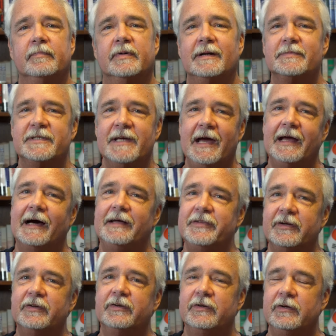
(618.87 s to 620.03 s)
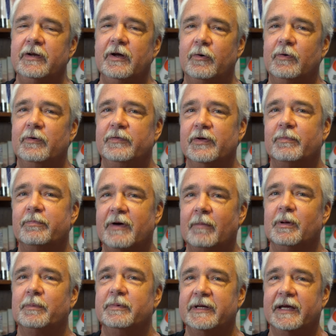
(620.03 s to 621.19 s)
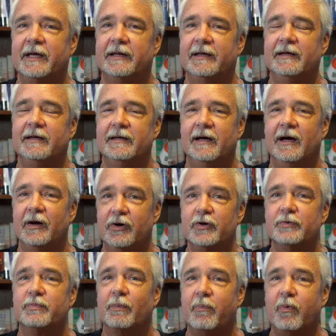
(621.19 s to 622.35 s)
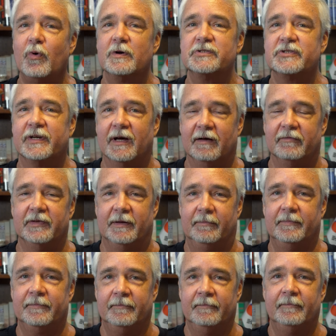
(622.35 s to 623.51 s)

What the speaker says: But I'm saying, I think, you know, they'll probably get a good proportion of them.